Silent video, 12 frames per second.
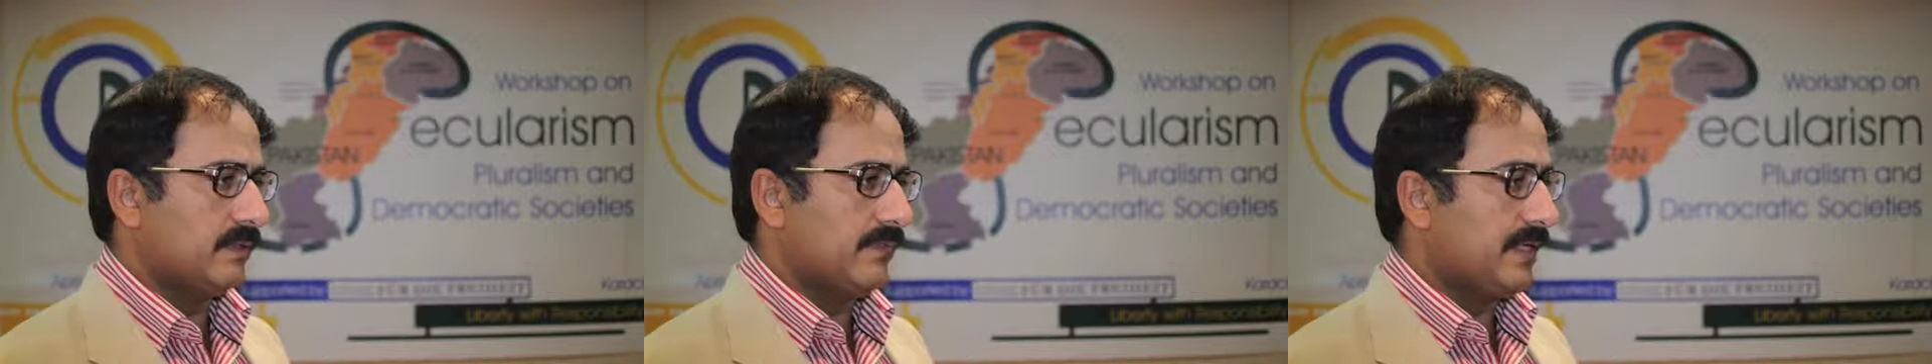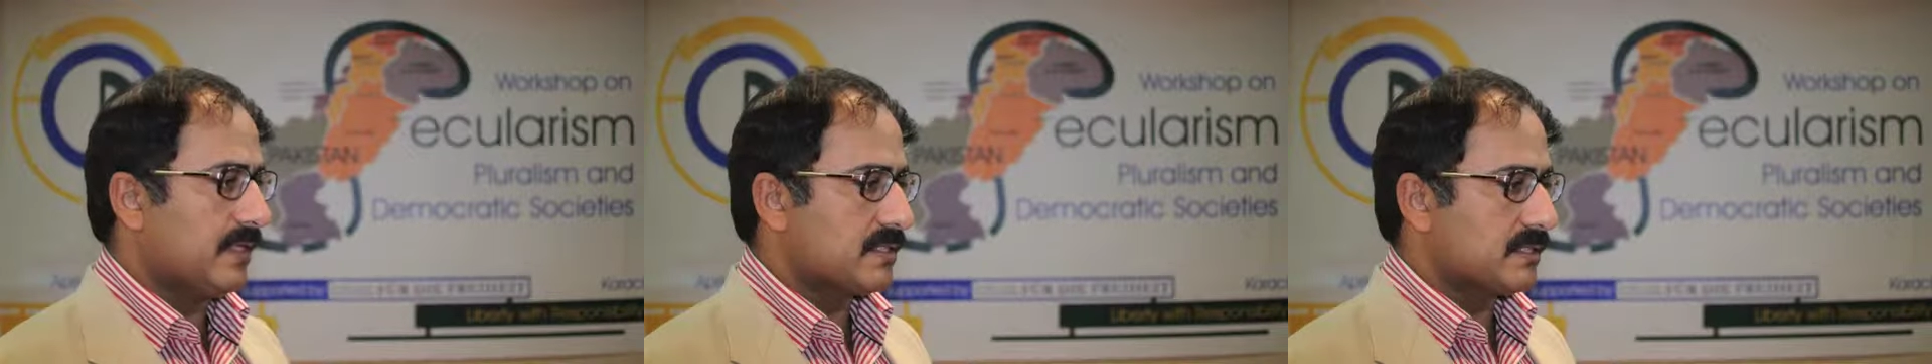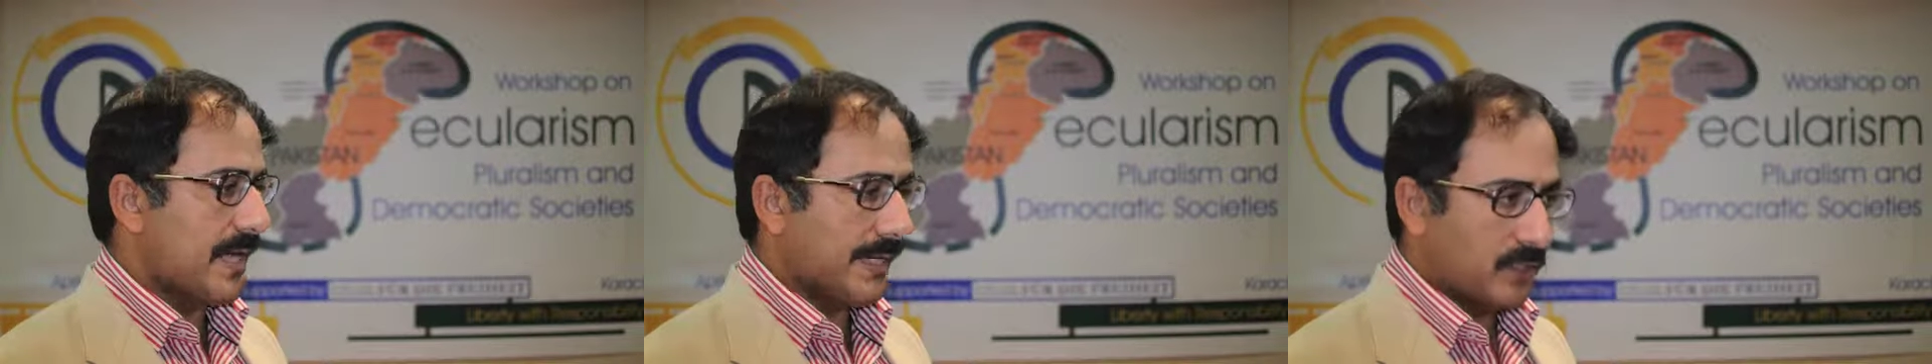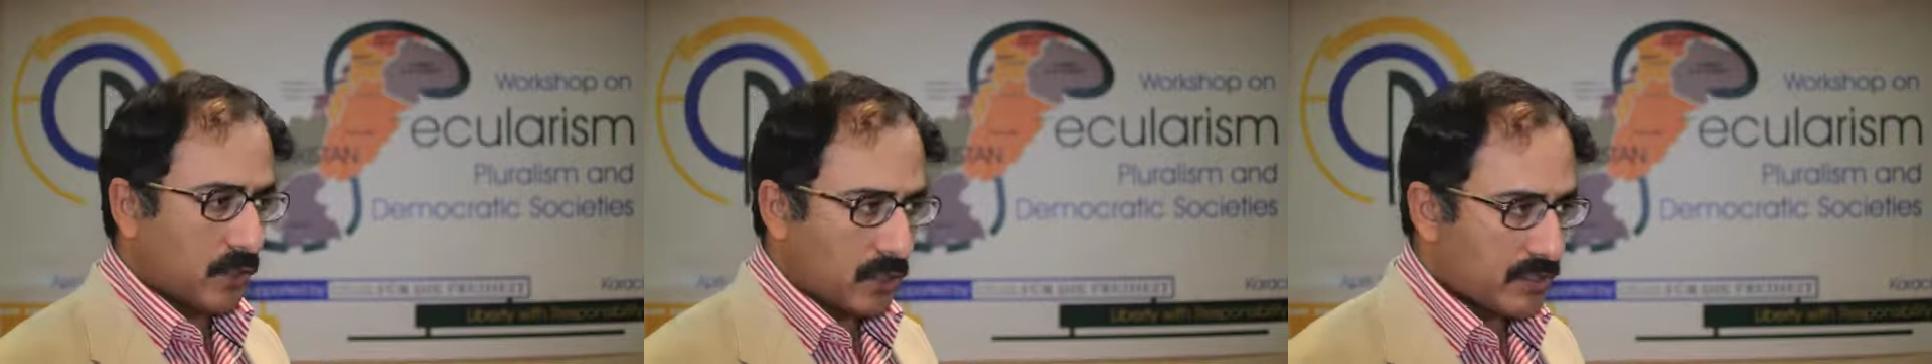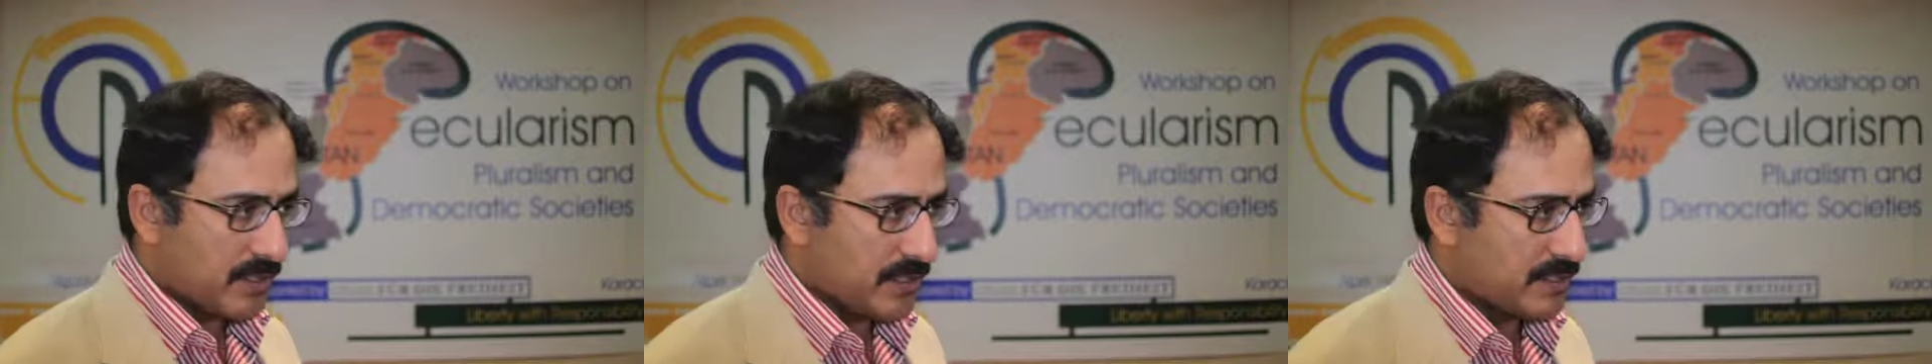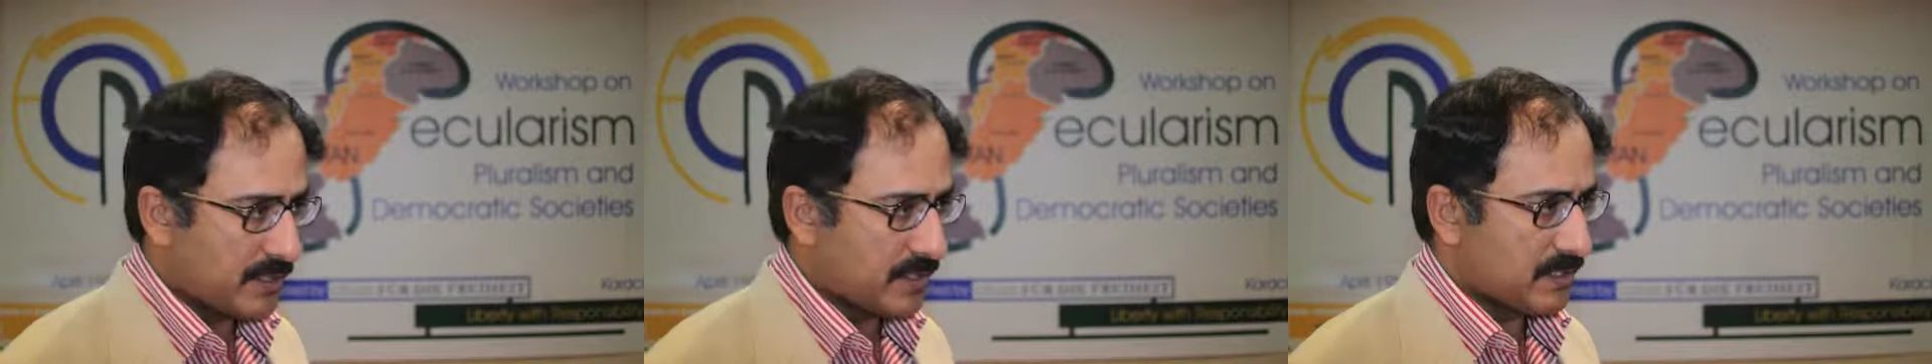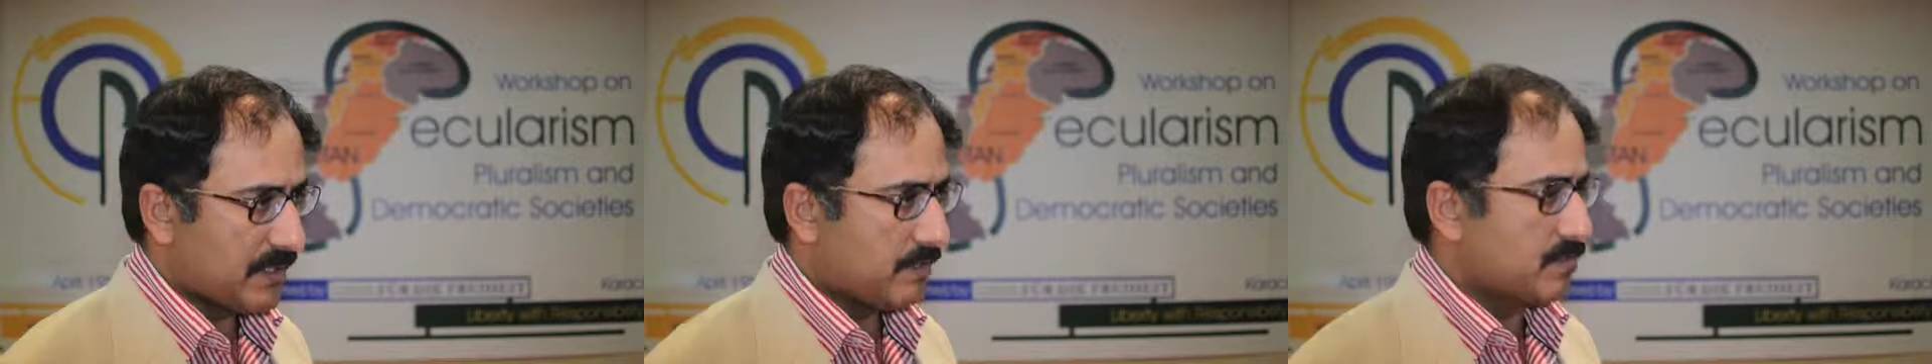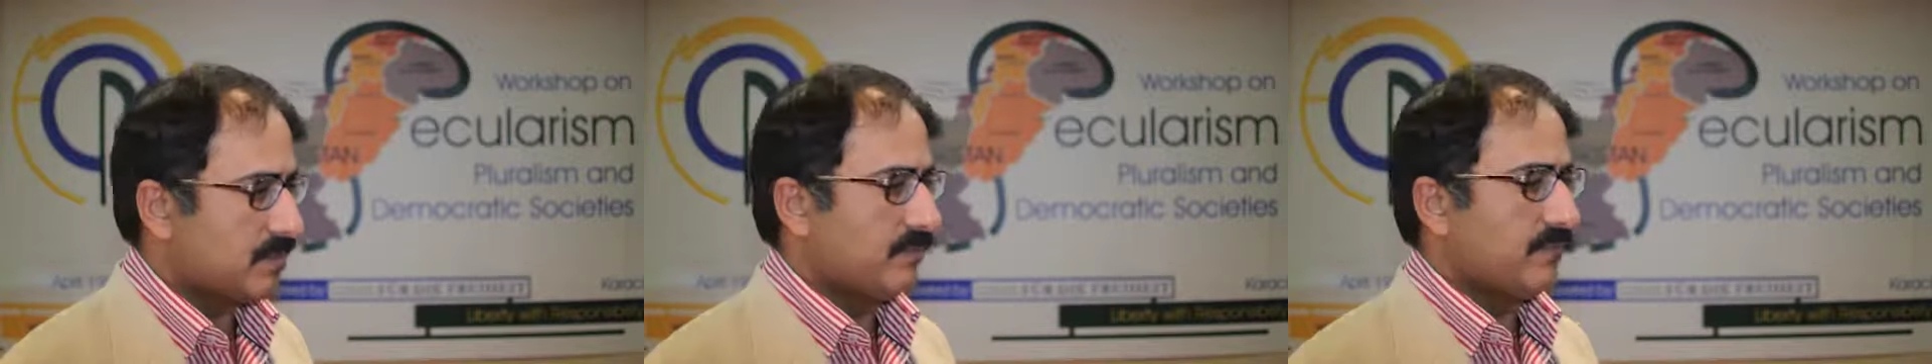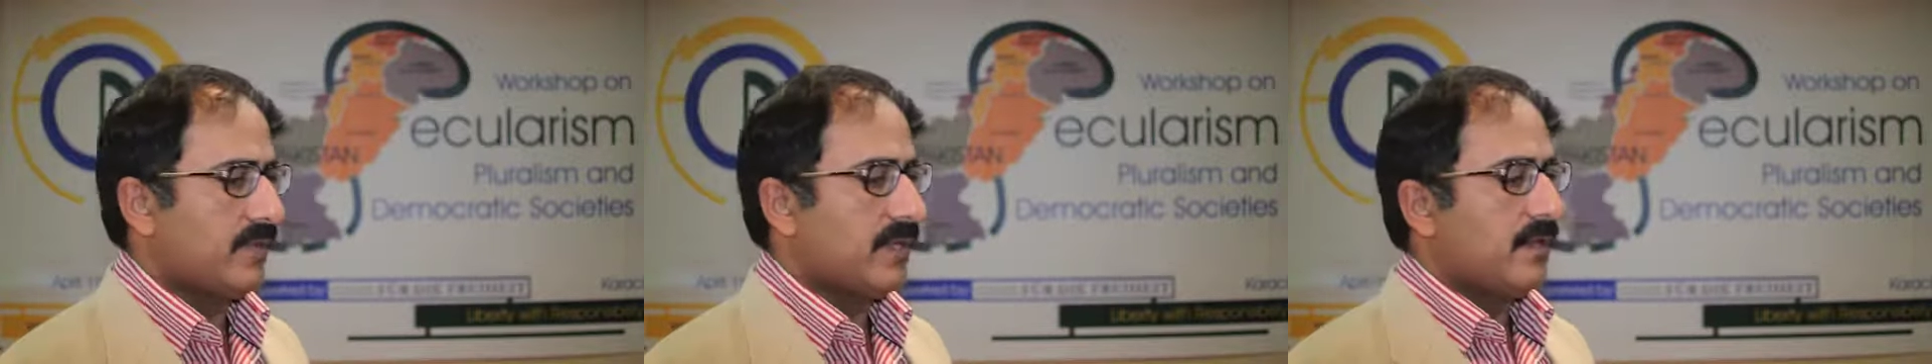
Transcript: various ideologies, in terms of